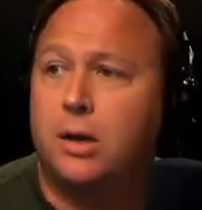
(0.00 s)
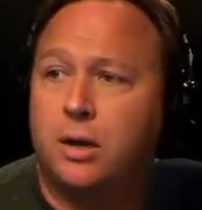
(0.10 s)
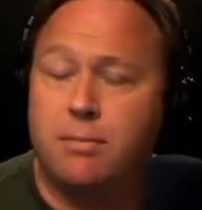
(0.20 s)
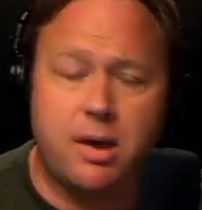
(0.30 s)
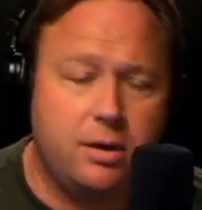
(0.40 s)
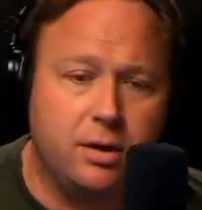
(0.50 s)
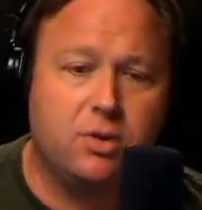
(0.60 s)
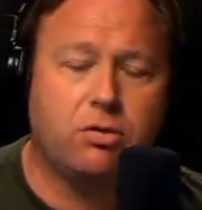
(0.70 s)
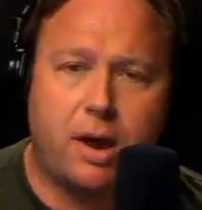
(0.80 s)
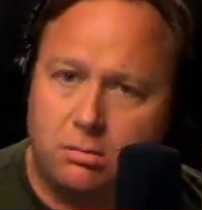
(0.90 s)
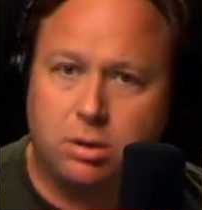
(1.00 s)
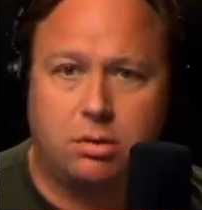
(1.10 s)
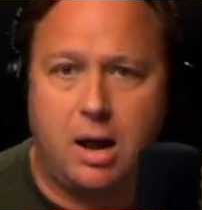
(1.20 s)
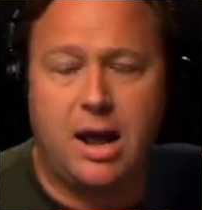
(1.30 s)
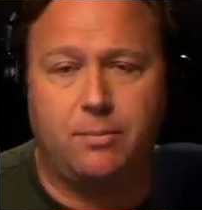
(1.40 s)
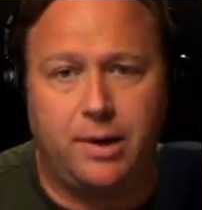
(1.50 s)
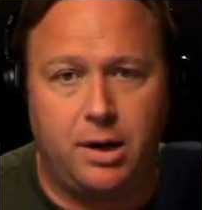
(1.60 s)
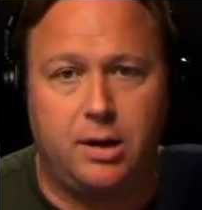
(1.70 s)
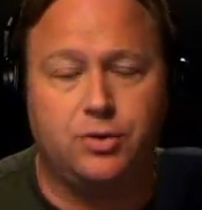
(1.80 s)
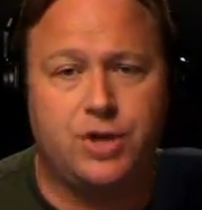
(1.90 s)
Committed an incredible crime. We
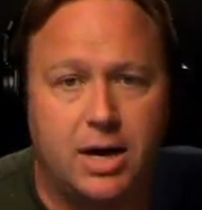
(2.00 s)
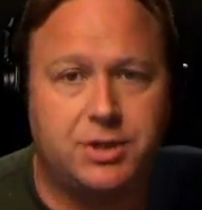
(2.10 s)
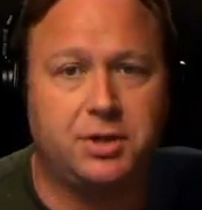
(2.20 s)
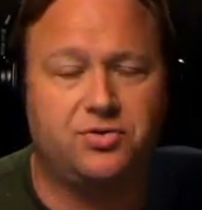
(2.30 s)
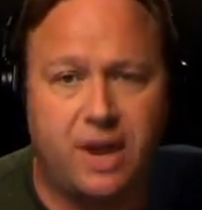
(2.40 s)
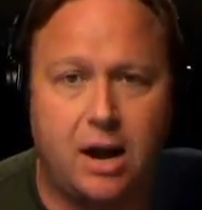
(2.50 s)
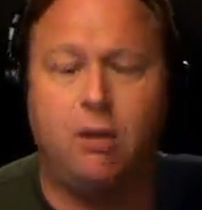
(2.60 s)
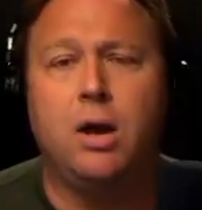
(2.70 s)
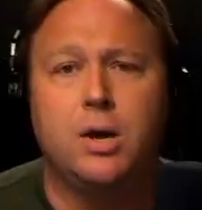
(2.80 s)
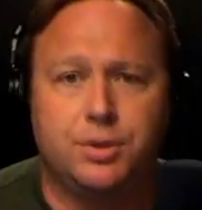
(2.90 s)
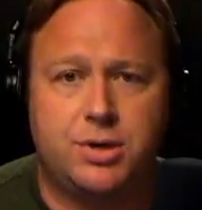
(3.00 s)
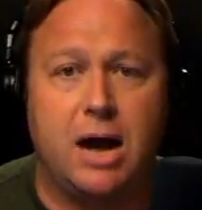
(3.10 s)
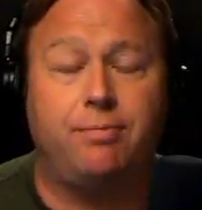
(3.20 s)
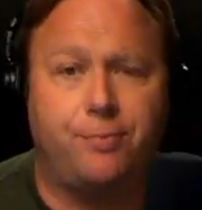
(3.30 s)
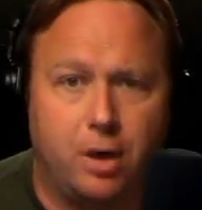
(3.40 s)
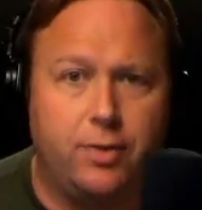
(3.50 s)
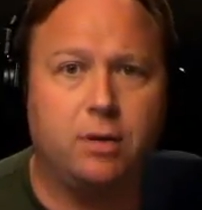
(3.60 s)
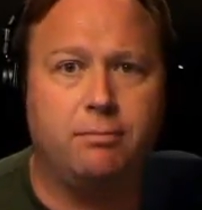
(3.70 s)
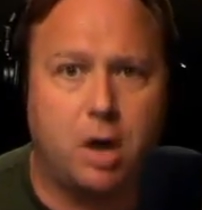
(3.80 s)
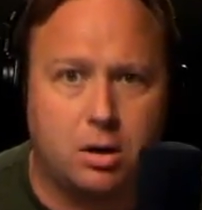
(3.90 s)
need injunctions now to stop
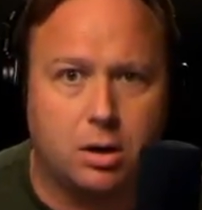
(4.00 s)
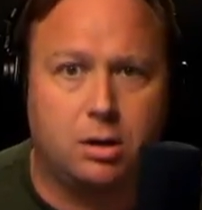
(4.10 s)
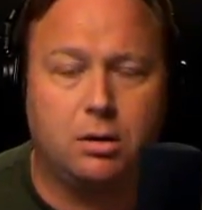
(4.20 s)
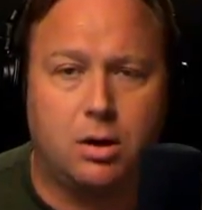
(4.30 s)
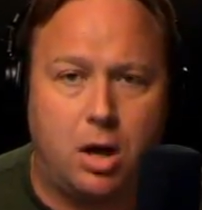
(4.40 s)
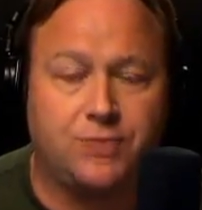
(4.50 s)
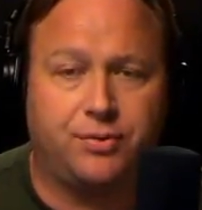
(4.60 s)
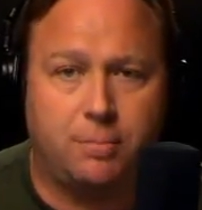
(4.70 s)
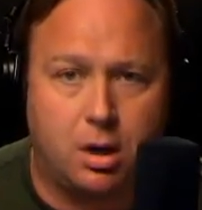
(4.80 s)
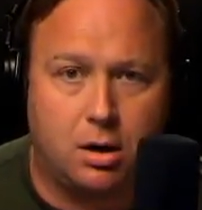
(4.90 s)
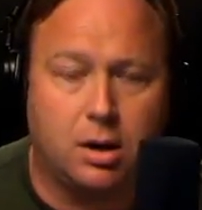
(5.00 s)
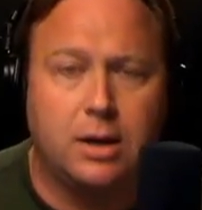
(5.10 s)
further murder, calls for murder.